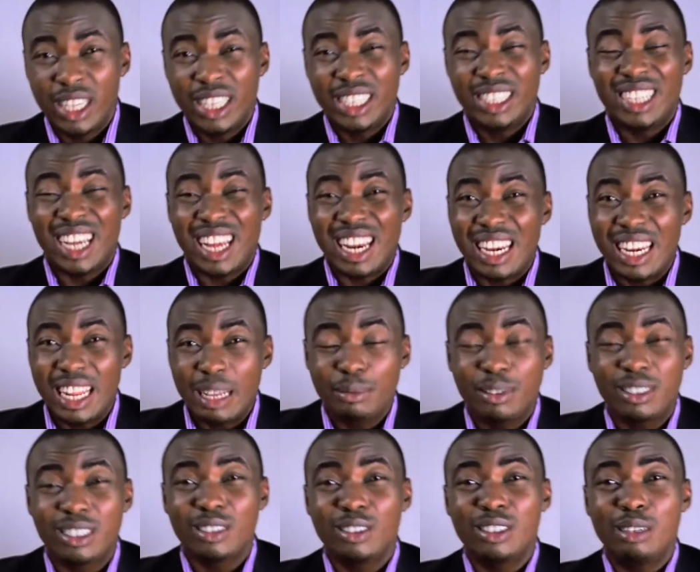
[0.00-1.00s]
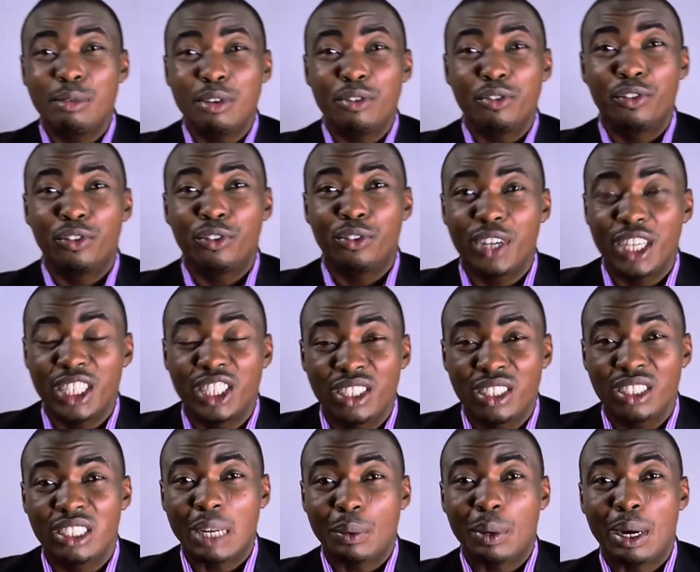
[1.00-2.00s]
their names still remain fresh
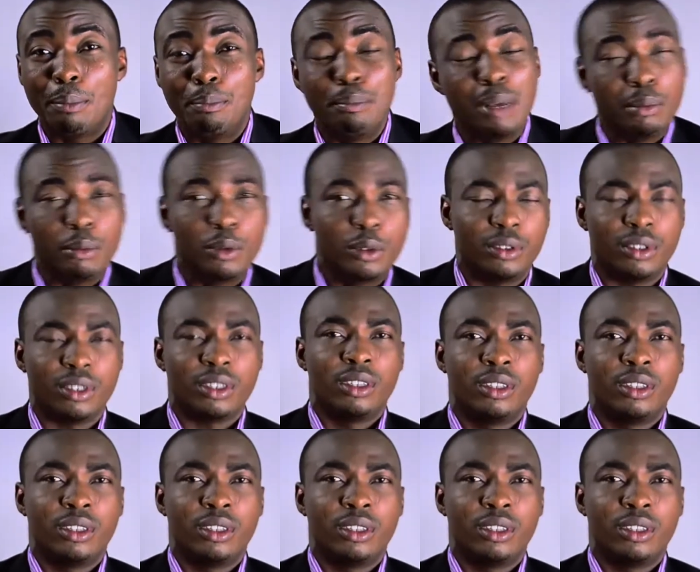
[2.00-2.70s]
in our memory.